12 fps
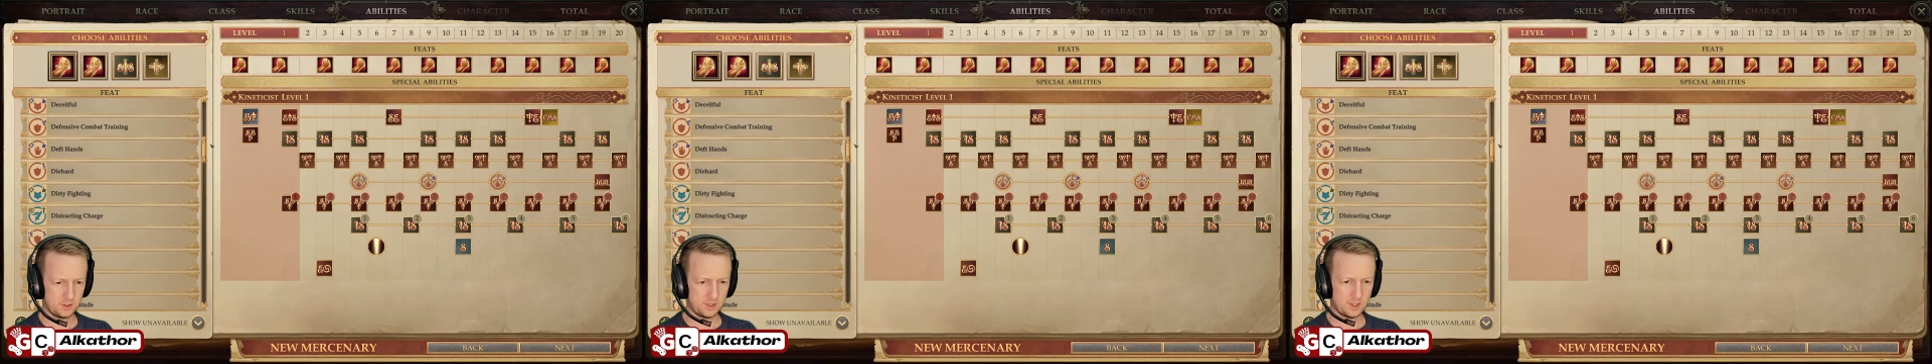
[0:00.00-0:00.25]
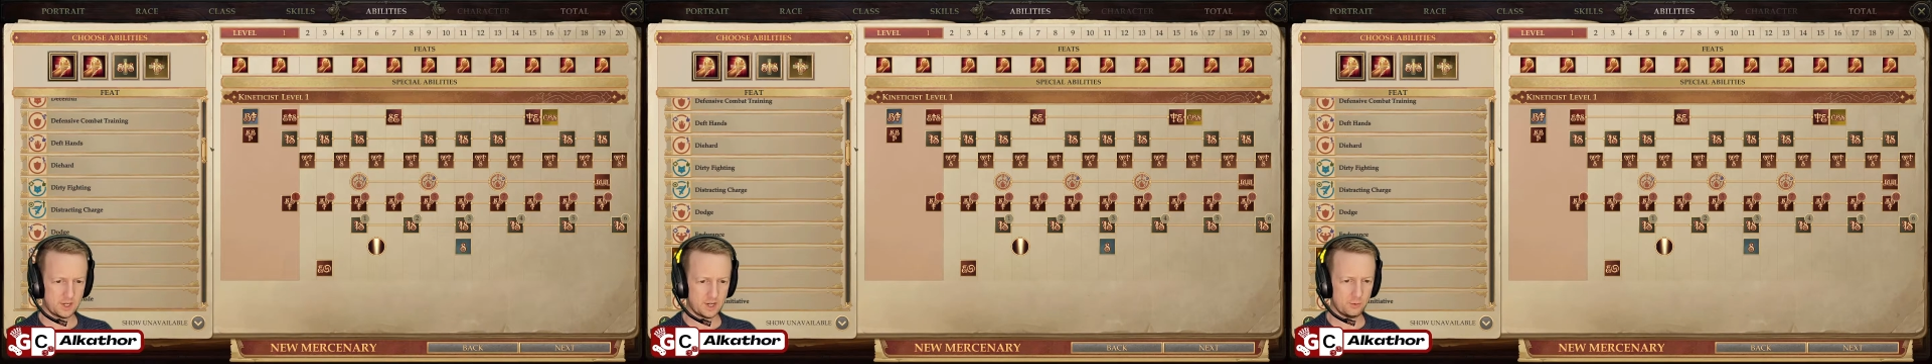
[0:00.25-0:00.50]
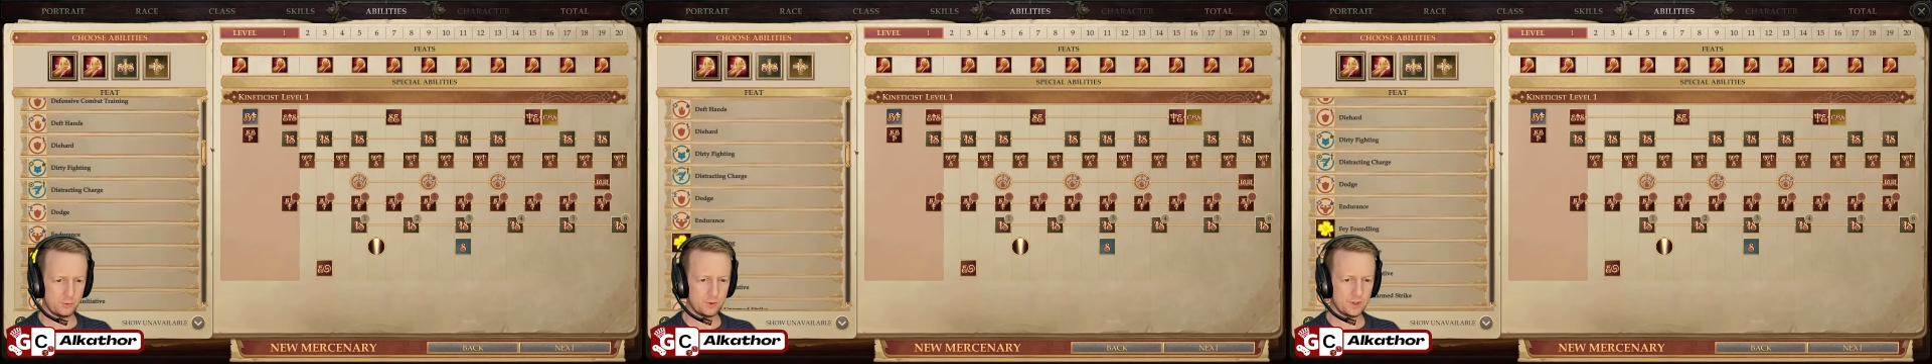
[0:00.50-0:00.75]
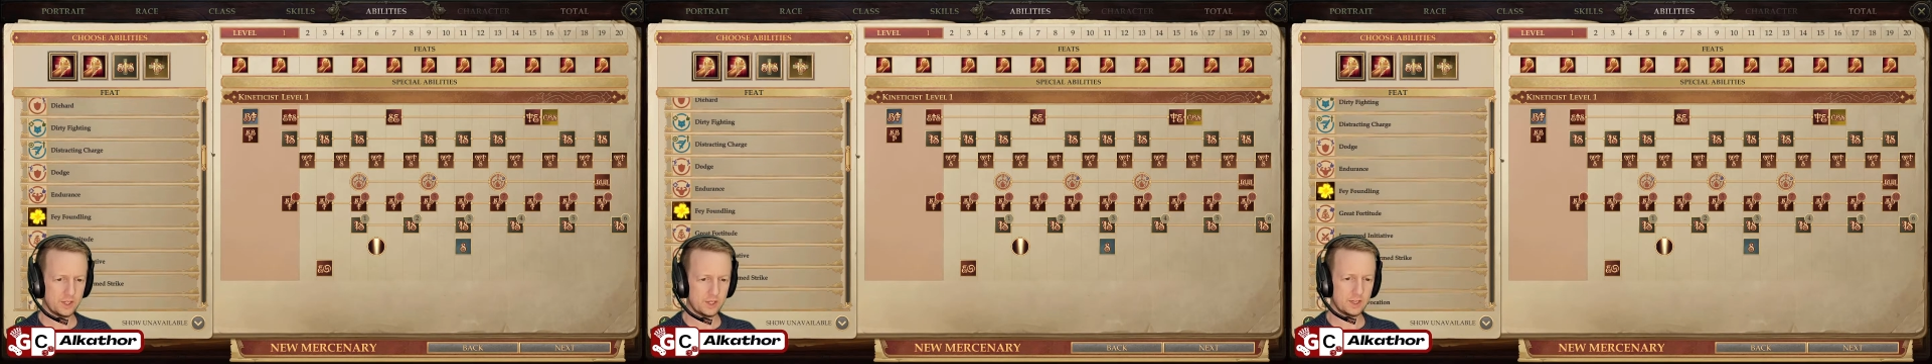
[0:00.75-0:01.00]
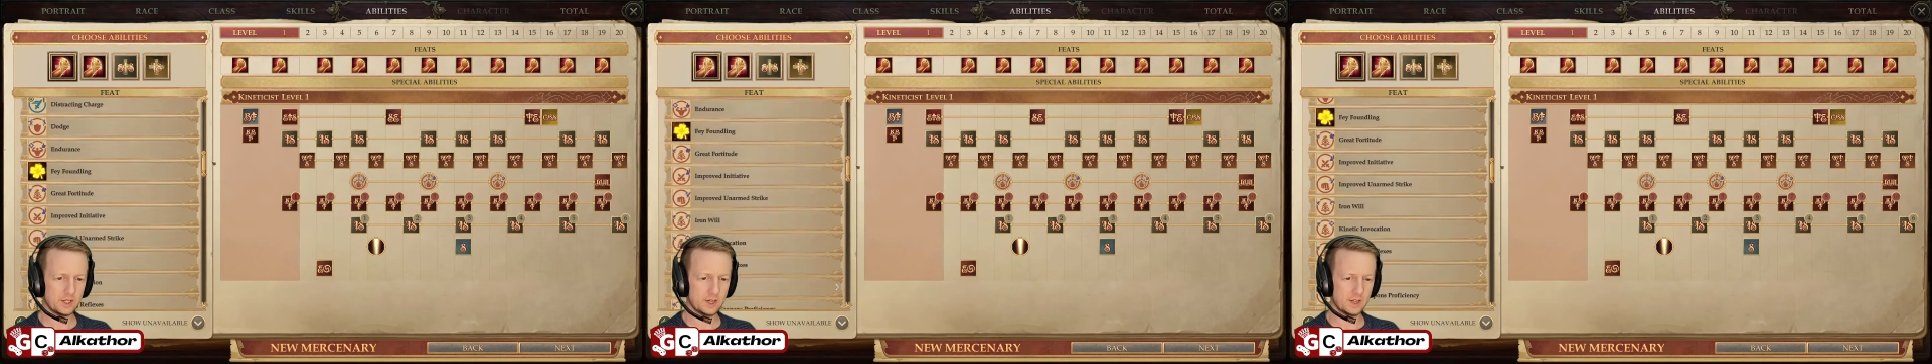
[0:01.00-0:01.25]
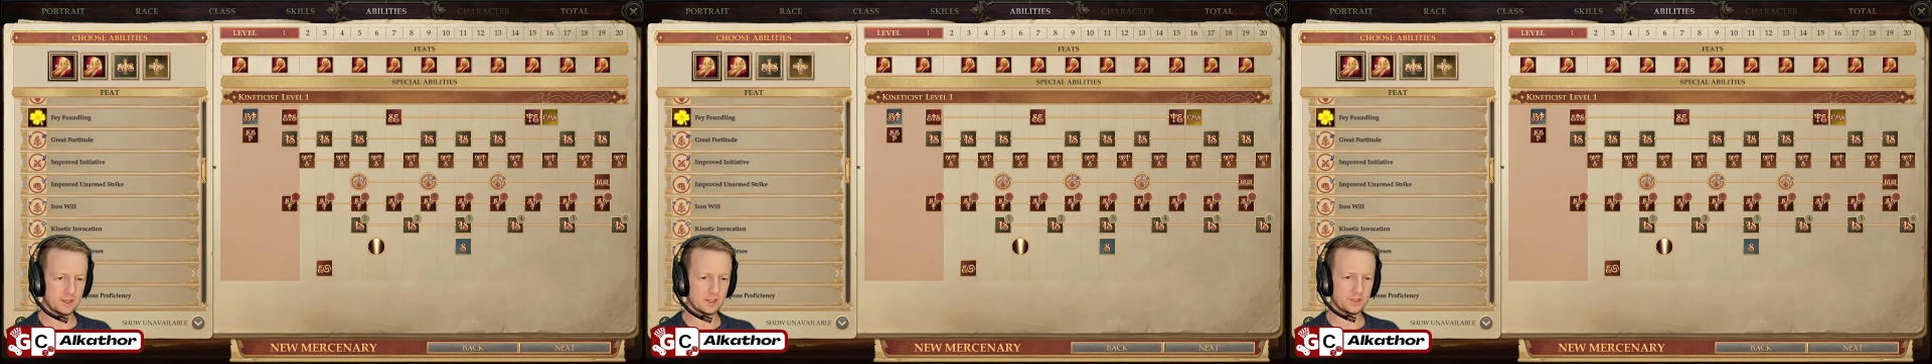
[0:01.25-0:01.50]
can we
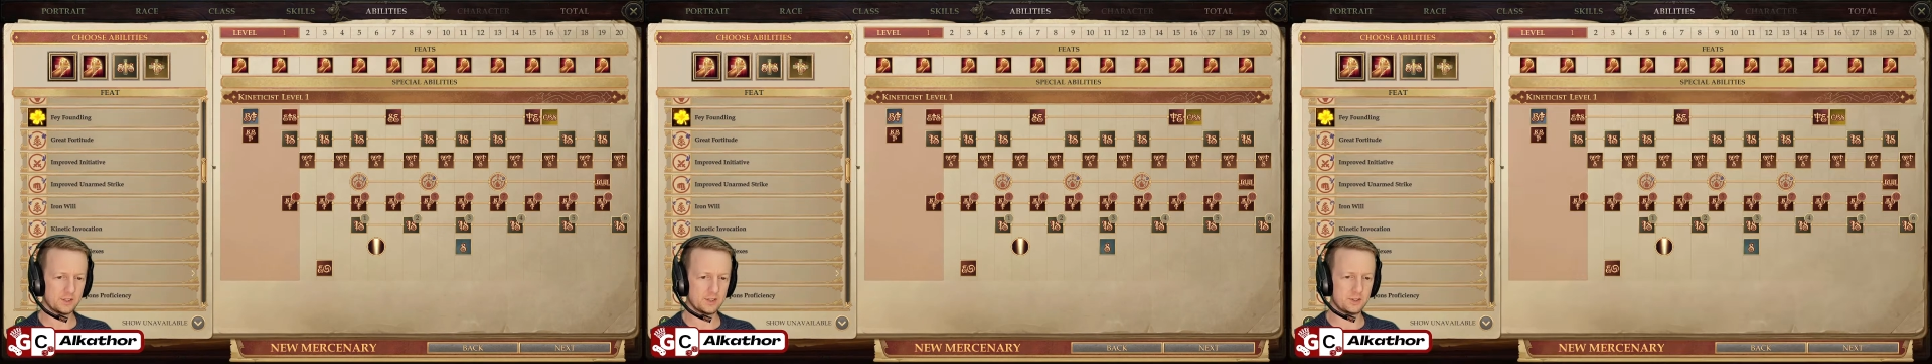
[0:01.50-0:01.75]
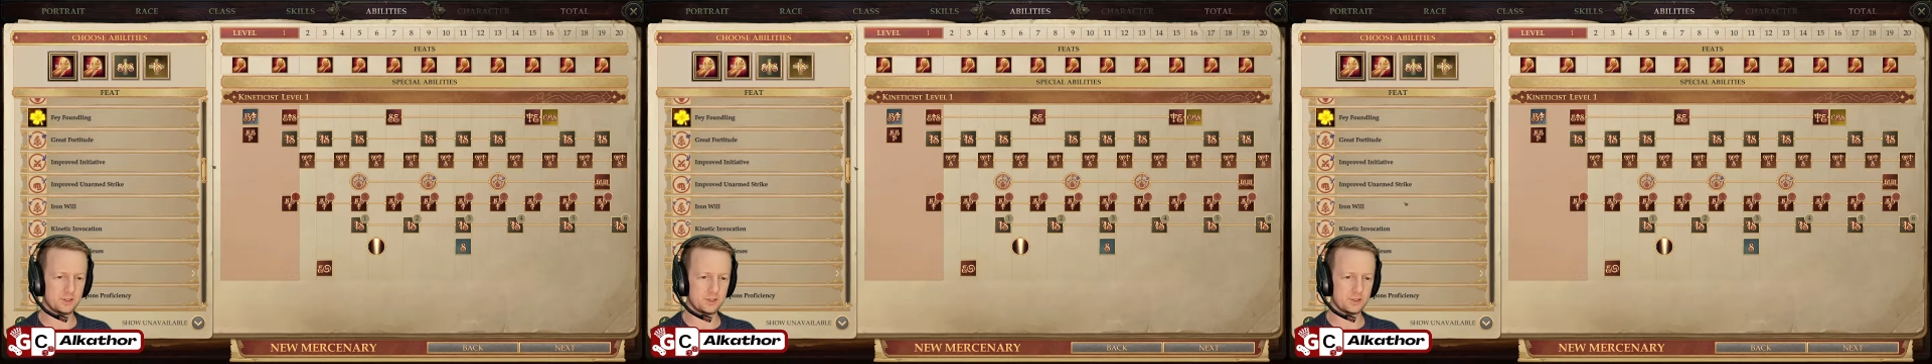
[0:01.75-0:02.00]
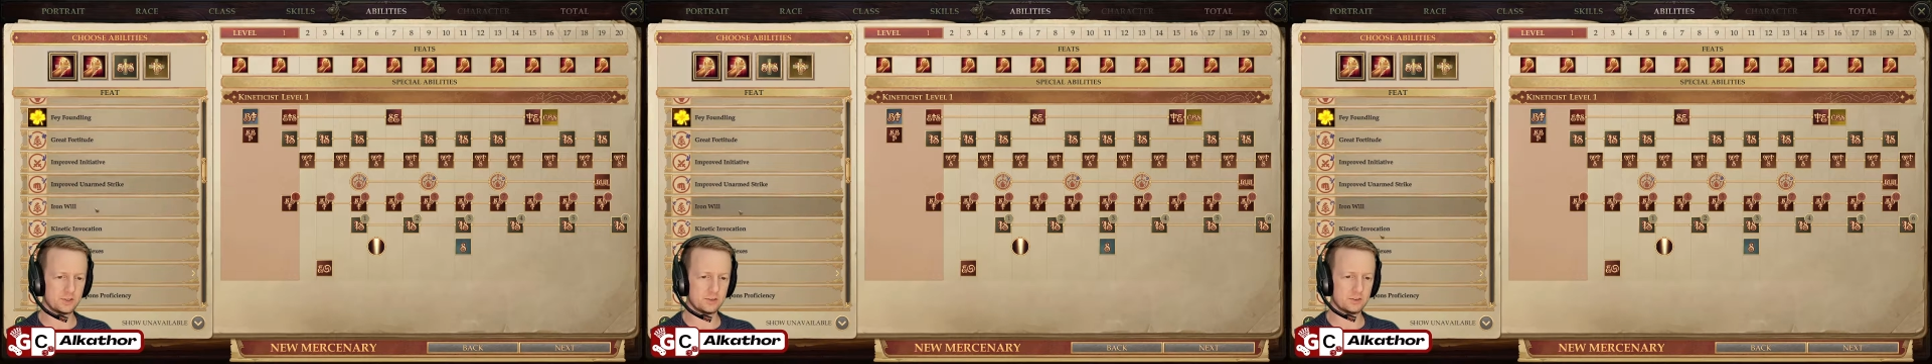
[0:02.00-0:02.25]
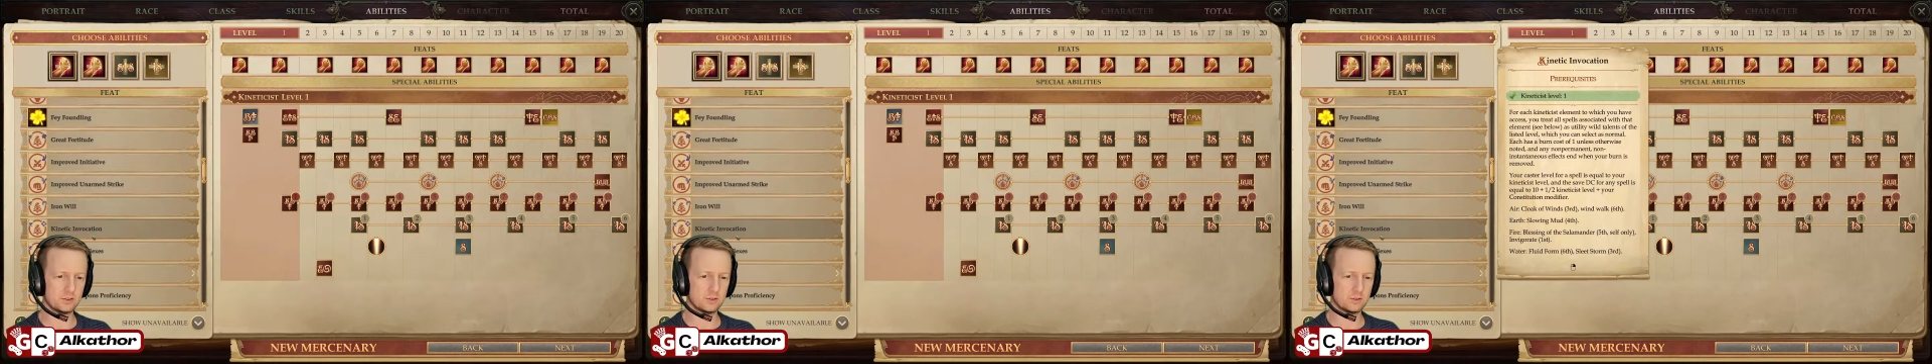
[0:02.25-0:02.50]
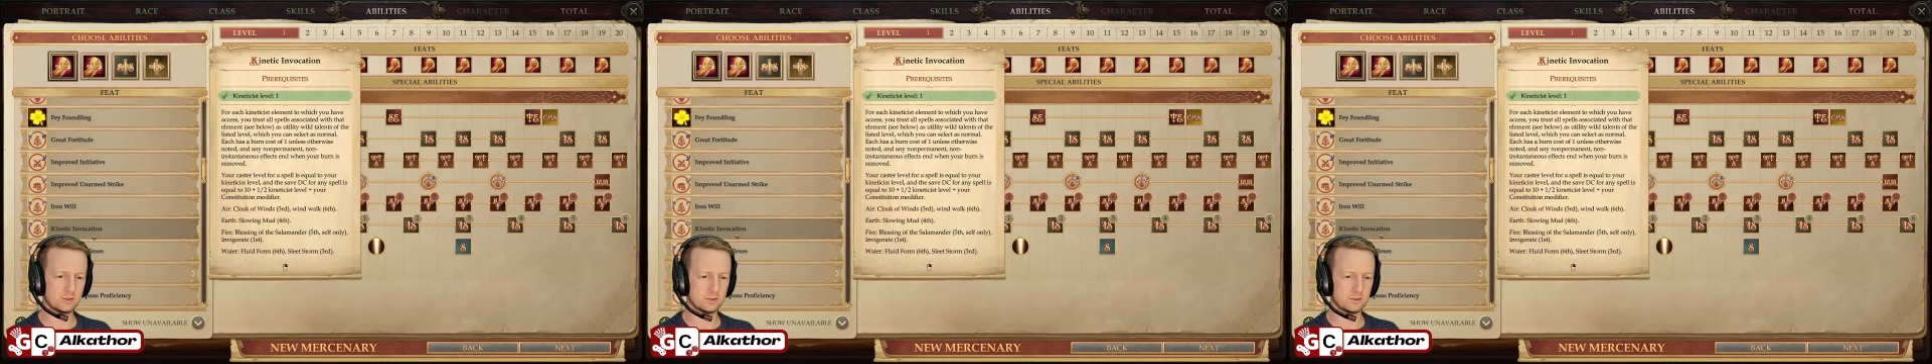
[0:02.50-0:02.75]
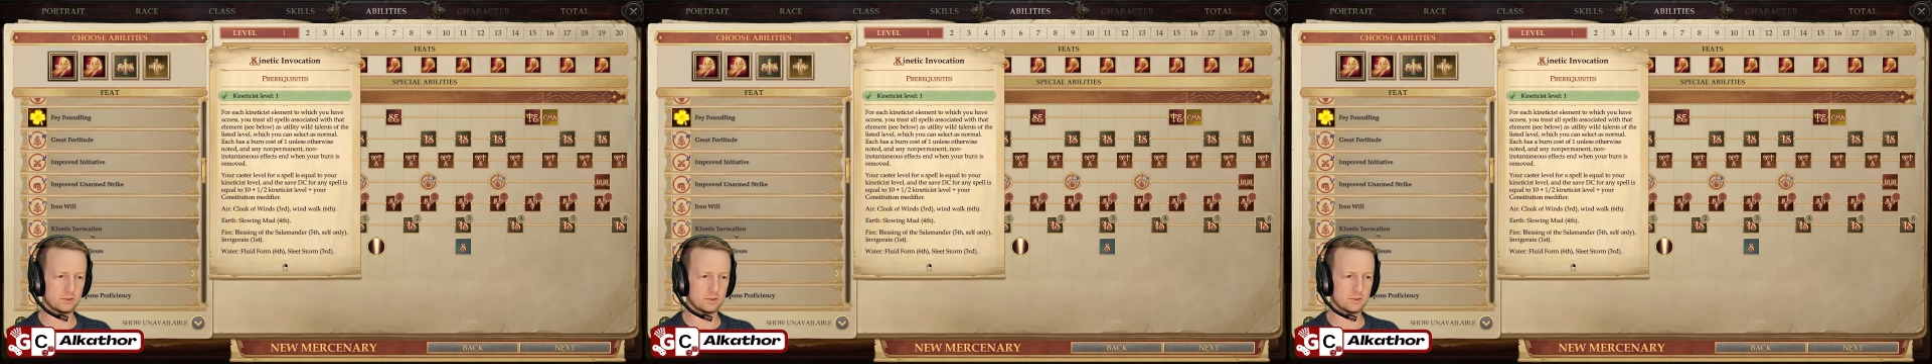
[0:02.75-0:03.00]
get
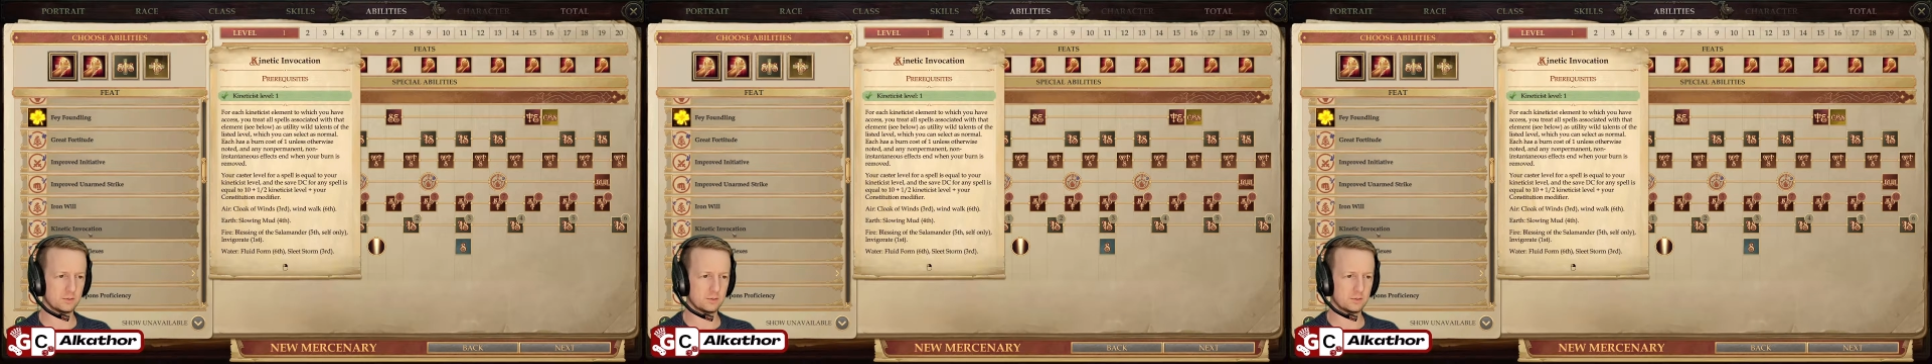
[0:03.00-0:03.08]
additional?